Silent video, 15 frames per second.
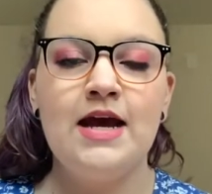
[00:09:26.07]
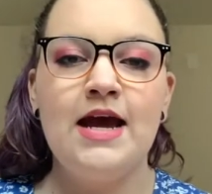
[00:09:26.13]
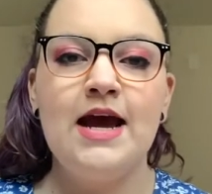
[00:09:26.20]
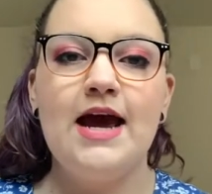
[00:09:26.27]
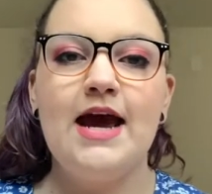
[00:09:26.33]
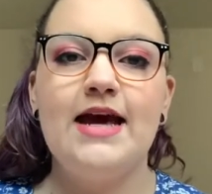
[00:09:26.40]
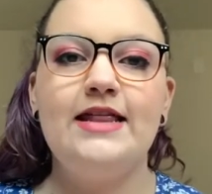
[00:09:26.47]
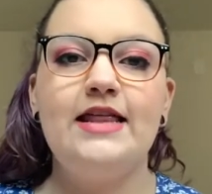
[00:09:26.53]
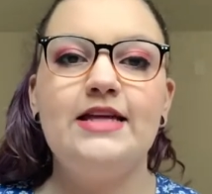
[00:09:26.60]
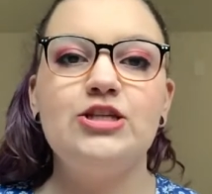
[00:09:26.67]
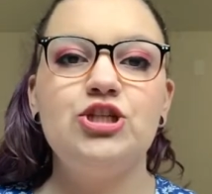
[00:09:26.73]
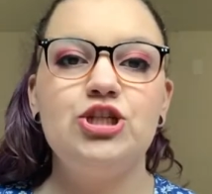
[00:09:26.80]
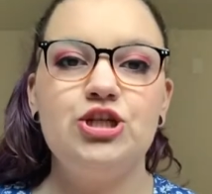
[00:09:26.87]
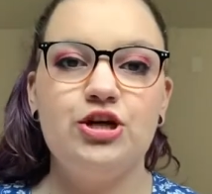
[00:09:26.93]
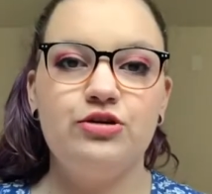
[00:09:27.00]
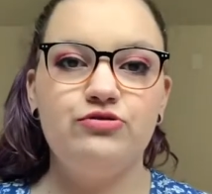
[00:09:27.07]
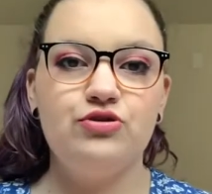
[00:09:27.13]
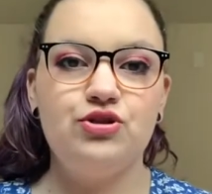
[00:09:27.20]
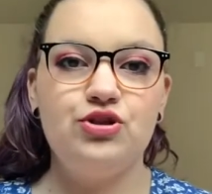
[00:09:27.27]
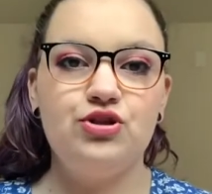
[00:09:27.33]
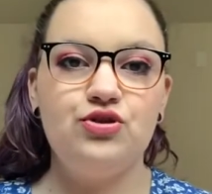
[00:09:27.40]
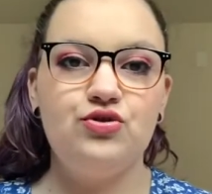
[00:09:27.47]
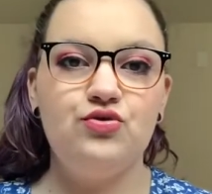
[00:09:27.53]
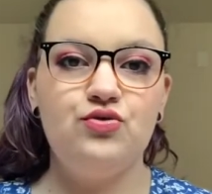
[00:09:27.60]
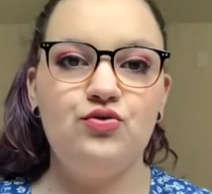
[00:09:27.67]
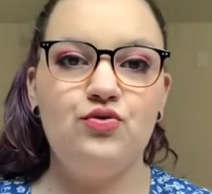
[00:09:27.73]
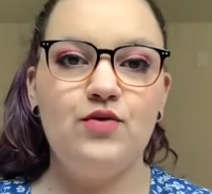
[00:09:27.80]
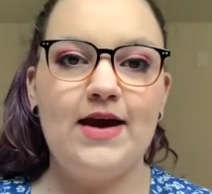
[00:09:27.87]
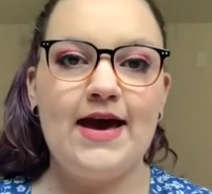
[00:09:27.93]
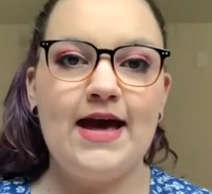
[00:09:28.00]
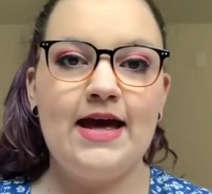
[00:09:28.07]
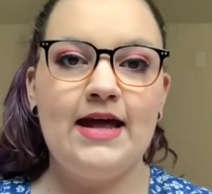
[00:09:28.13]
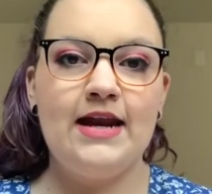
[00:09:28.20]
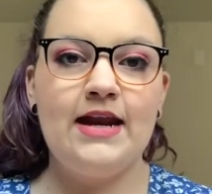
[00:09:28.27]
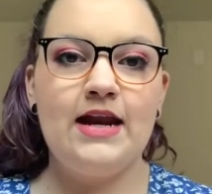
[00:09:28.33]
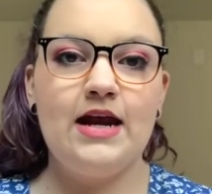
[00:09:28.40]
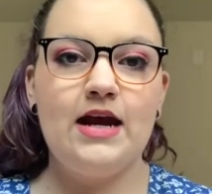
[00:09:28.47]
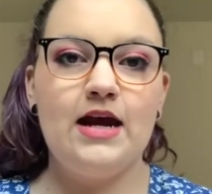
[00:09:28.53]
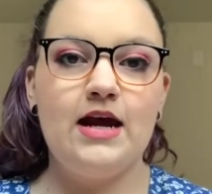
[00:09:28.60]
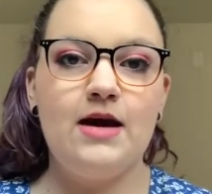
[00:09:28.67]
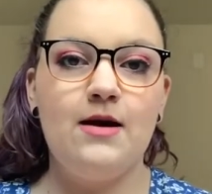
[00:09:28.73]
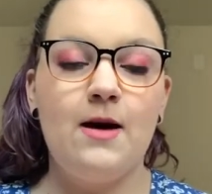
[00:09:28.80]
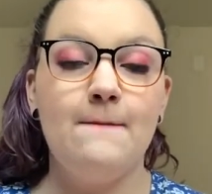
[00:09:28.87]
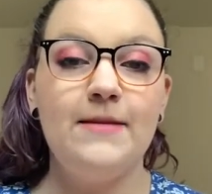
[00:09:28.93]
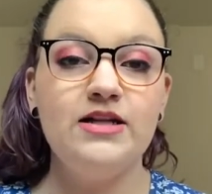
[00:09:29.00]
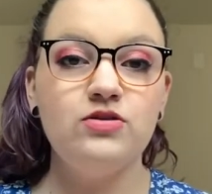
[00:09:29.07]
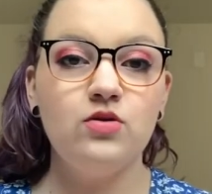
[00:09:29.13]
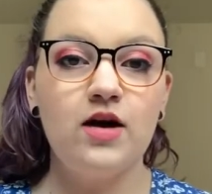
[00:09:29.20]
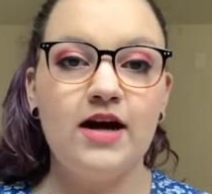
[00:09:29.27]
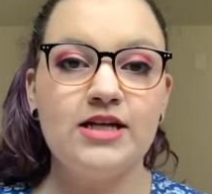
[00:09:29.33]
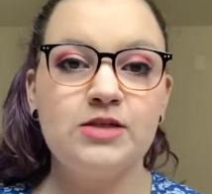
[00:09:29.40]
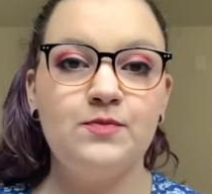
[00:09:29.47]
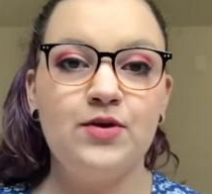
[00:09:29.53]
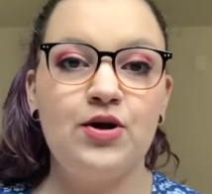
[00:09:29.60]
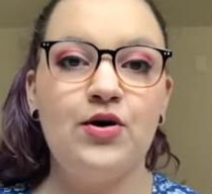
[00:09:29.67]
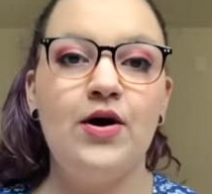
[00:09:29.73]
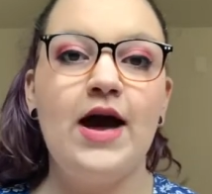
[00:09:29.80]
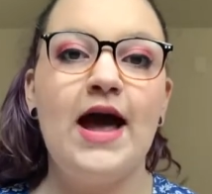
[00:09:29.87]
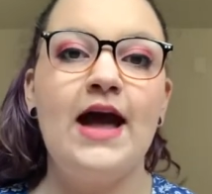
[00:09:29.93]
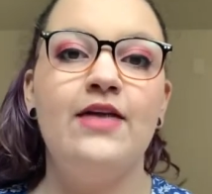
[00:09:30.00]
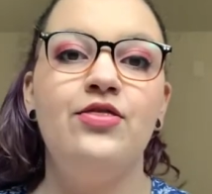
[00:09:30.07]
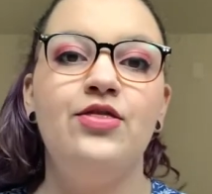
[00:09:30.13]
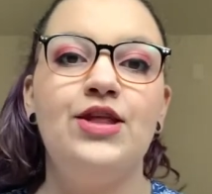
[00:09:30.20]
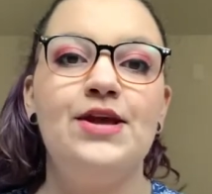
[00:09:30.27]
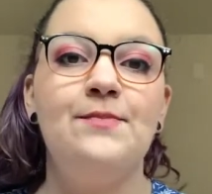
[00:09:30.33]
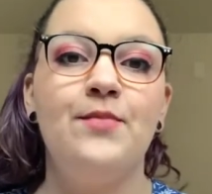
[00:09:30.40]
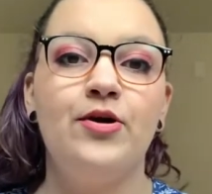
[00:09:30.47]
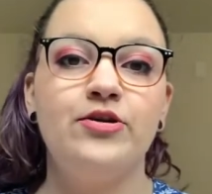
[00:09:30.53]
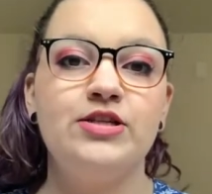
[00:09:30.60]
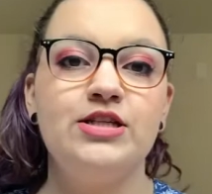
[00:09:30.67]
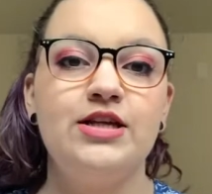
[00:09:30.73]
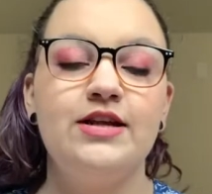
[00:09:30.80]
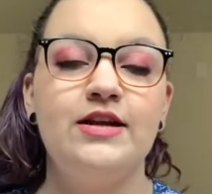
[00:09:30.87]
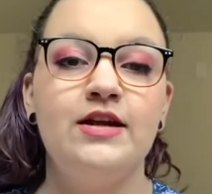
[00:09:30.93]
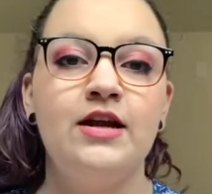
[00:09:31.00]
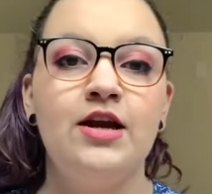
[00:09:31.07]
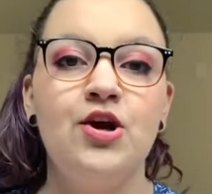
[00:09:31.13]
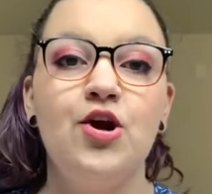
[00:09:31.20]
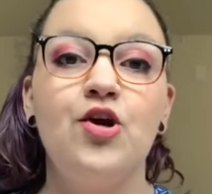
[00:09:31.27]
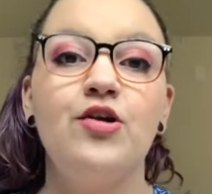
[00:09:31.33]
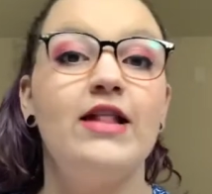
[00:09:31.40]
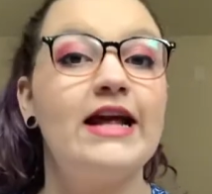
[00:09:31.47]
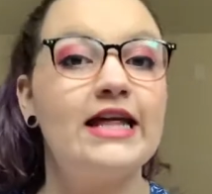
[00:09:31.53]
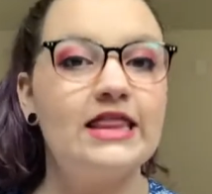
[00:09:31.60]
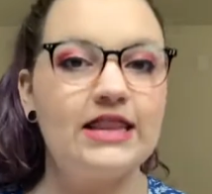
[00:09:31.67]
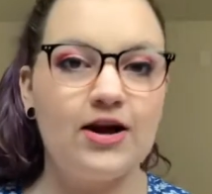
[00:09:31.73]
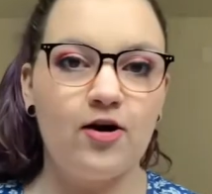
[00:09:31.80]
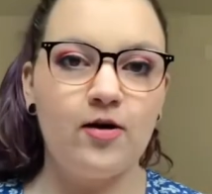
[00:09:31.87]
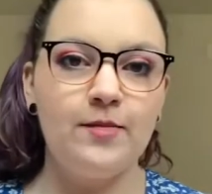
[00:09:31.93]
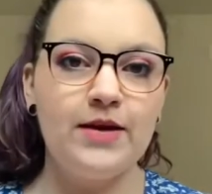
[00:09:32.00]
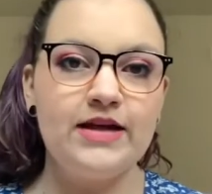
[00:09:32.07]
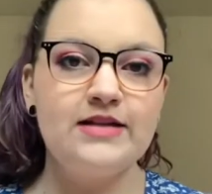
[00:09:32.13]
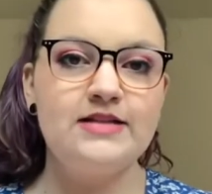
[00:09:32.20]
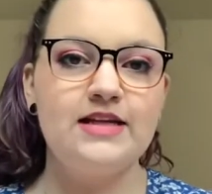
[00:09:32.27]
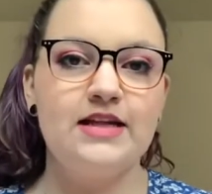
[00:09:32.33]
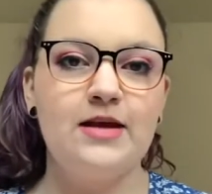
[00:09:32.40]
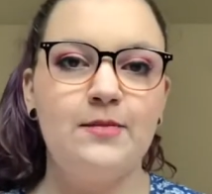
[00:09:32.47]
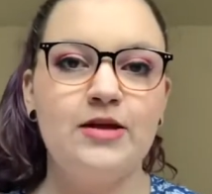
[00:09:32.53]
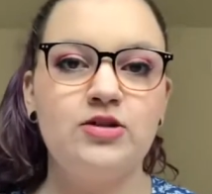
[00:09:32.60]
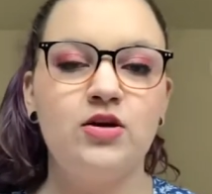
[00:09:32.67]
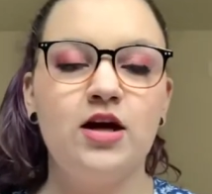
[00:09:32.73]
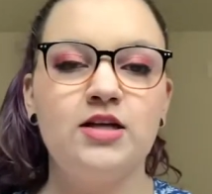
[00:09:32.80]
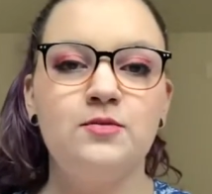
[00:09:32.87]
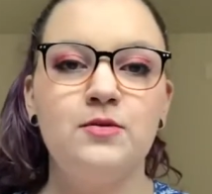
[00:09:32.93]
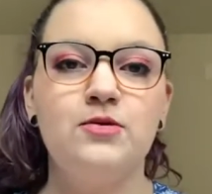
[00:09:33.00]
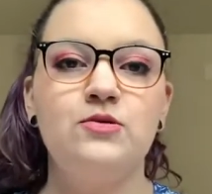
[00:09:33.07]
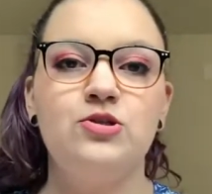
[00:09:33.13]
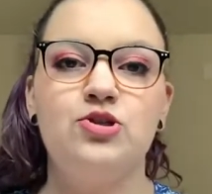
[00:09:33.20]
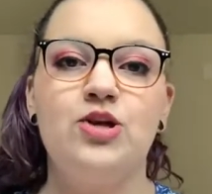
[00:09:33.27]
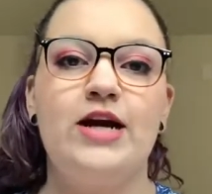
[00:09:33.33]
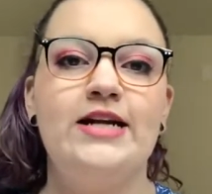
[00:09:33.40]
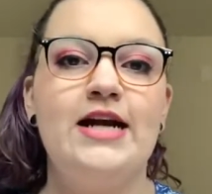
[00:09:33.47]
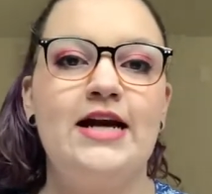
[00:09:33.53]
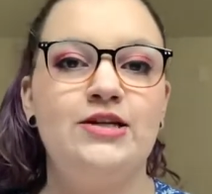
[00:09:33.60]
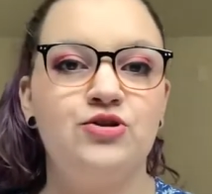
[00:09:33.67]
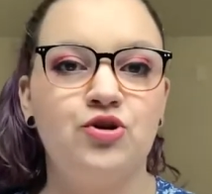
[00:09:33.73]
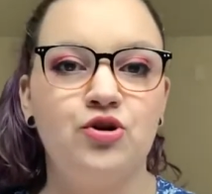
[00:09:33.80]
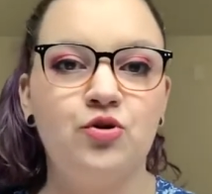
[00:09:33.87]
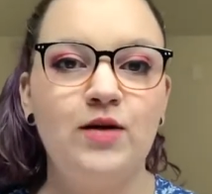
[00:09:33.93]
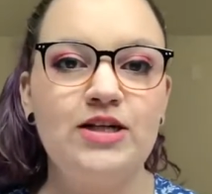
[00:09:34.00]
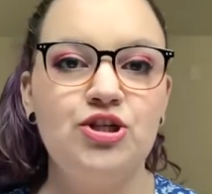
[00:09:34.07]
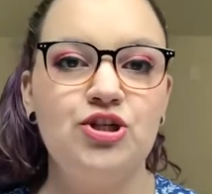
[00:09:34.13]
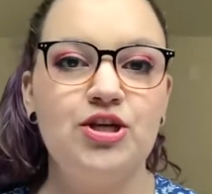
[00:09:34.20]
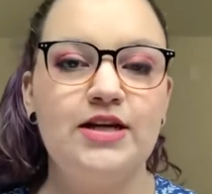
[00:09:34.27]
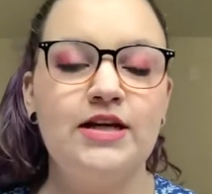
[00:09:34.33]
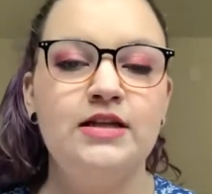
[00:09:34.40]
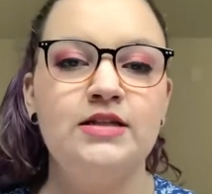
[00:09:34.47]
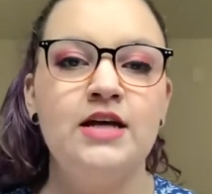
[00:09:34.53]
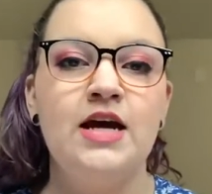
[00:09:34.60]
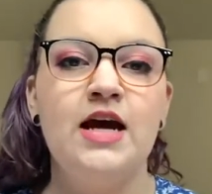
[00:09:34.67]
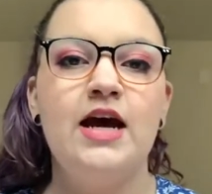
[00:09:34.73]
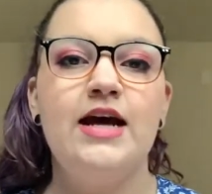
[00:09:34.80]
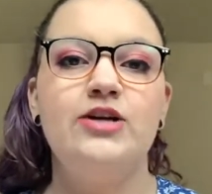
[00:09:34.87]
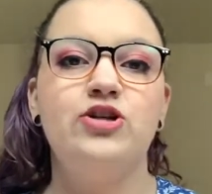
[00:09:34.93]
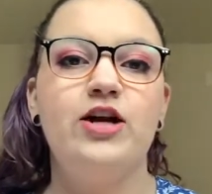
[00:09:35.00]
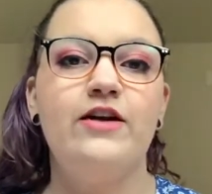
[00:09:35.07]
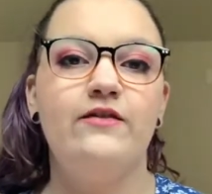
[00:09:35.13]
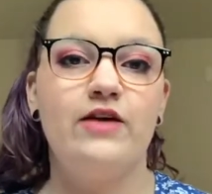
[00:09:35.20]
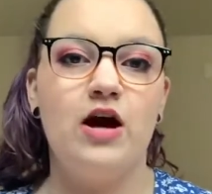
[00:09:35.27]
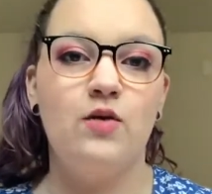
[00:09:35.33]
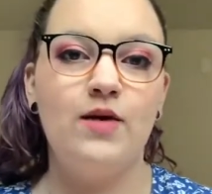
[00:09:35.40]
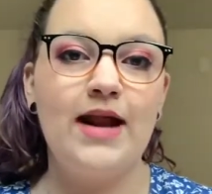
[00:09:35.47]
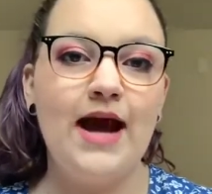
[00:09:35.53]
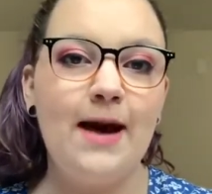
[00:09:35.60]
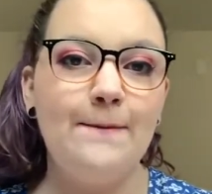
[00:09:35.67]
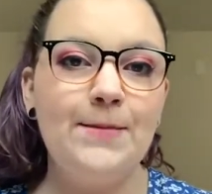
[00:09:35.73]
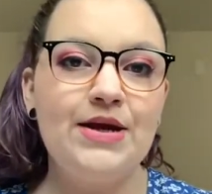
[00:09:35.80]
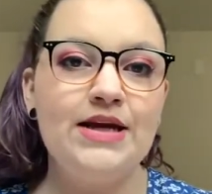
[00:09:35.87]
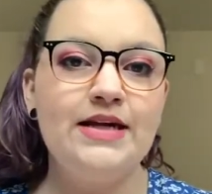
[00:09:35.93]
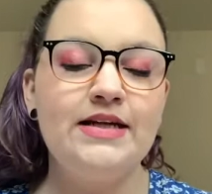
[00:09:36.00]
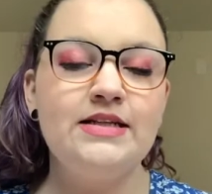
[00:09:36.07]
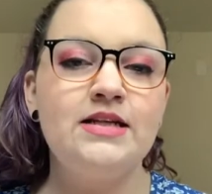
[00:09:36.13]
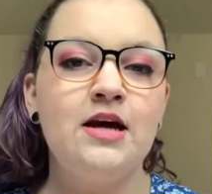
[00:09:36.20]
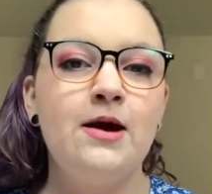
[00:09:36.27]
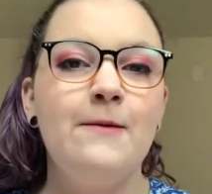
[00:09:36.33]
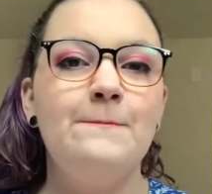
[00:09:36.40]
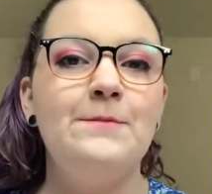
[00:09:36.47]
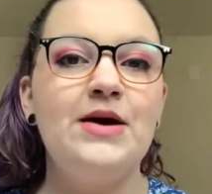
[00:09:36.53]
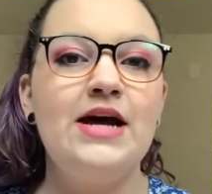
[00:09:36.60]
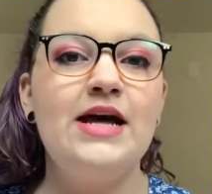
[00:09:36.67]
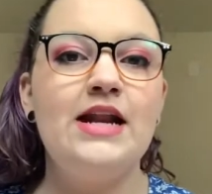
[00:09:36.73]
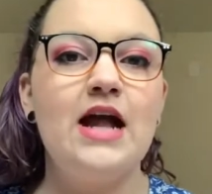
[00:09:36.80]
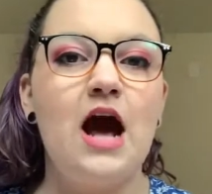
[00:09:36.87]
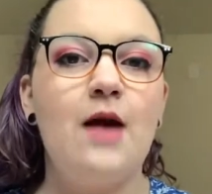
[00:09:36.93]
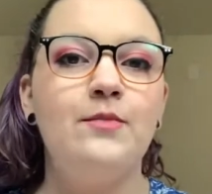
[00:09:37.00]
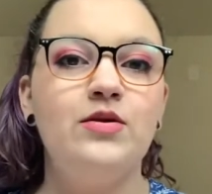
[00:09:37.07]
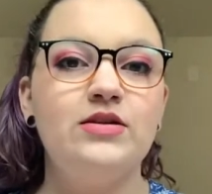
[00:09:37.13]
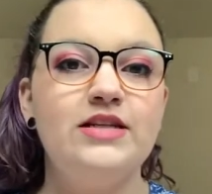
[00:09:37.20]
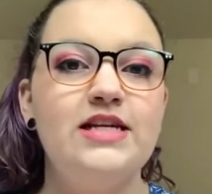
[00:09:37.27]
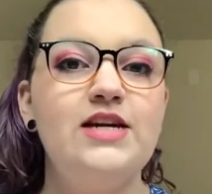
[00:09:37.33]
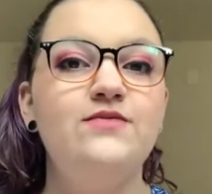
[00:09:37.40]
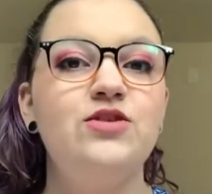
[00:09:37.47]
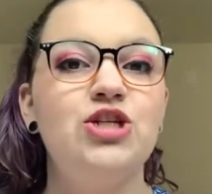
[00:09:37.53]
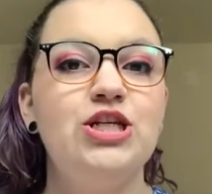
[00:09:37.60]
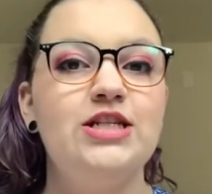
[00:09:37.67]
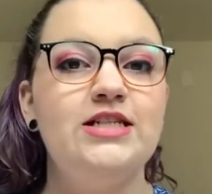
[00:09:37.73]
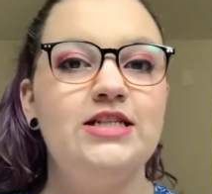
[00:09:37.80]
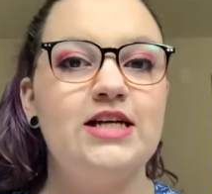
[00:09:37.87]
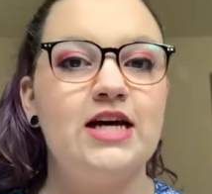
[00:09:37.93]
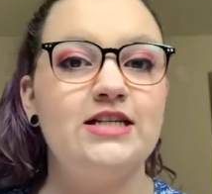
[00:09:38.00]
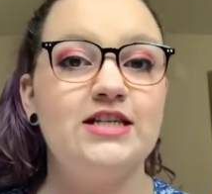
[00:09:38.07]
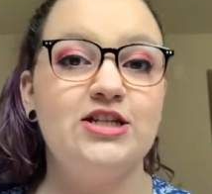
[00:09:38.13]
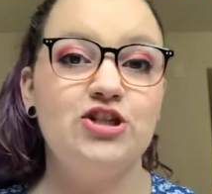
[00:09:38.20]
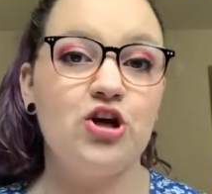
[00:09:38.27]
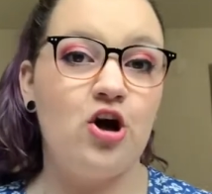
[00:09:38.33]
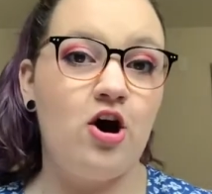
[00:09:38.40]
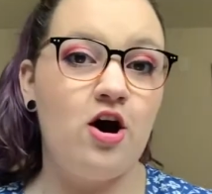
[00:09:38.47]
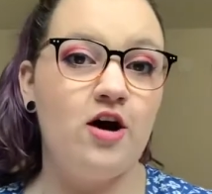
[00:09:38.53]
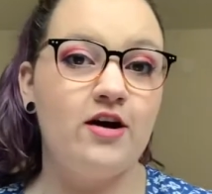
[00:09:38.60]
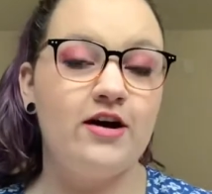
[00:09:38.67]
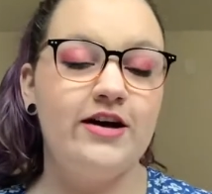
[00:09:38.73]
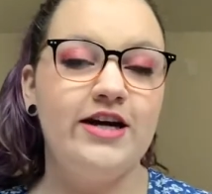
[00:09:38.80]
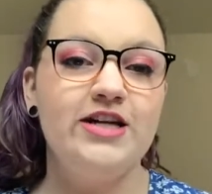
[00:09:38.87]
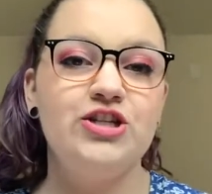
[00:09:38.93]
and then she goes to a mental hospital, and the person, her therapist in the mental hospital, is trying to ask her questions and trying to figure out what happened, but I believe she doesn't talk.